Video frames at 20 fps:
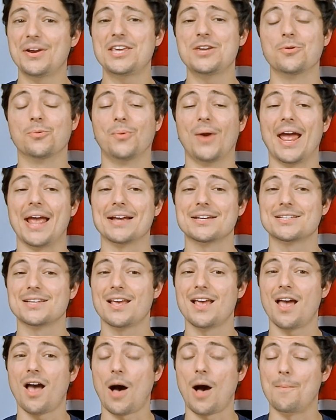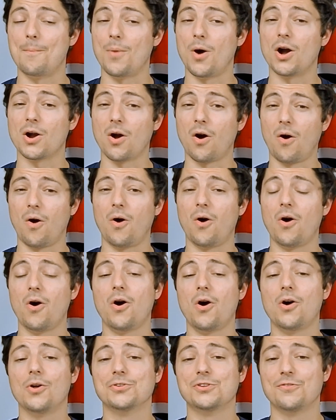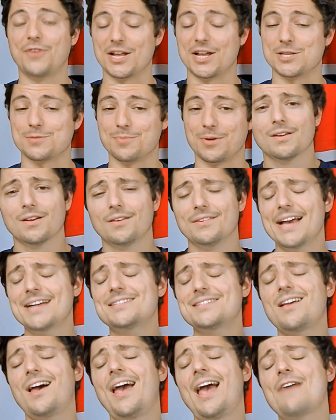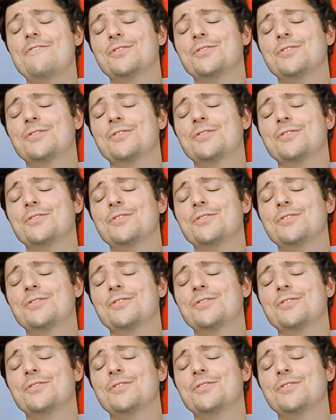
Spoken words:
he ranks among all defensemen. Next guy I have